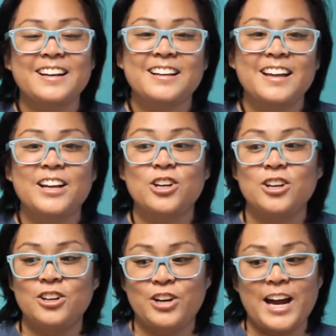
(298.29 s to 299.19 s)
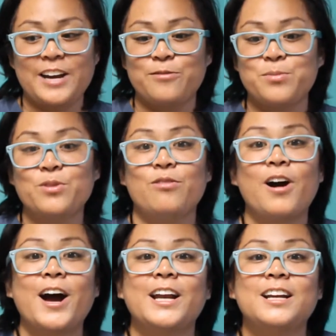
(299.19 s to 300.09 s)
And then you kind of move
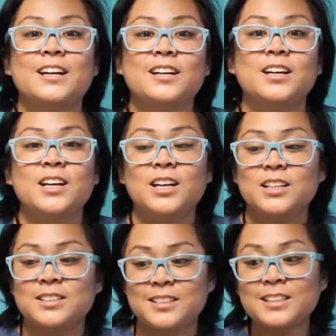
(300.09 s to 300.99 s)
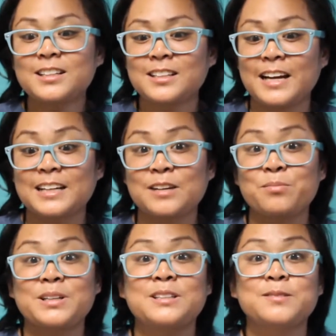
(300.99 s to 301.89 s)
on, still collecting,
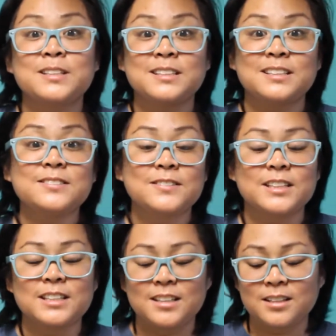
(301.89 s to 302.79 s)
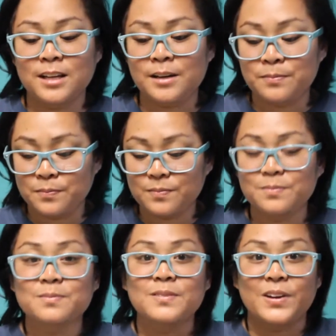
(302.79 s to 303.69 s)
but something different. And then
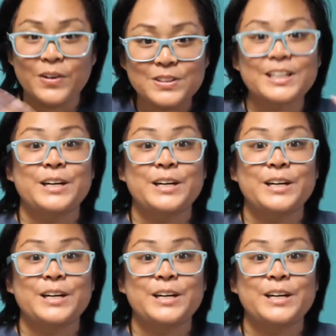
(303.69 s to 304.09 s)
there goes that